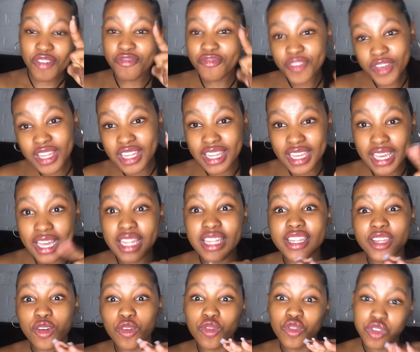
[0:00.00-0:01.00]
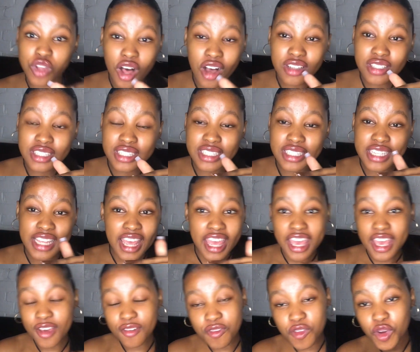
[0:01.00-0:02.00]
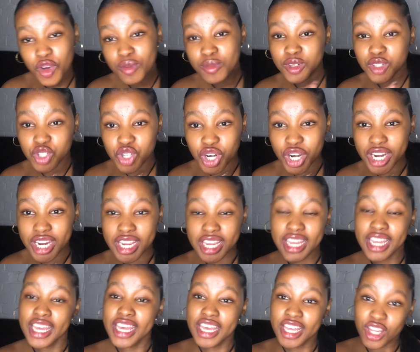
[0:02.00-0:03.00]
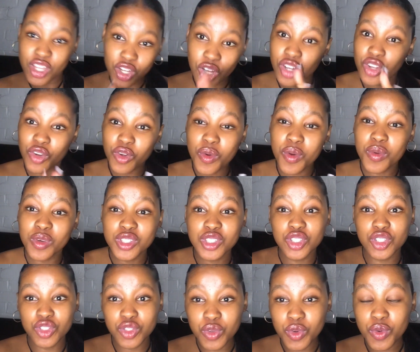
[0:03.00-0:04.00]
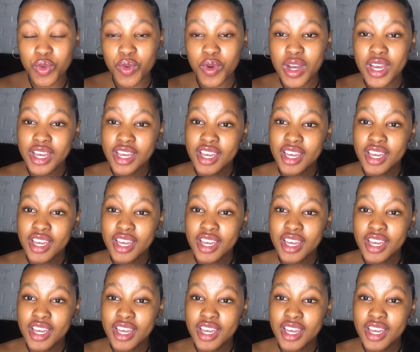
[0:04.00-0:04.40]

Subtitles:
feeling a little lost. If you're in matric, not knowing what to do,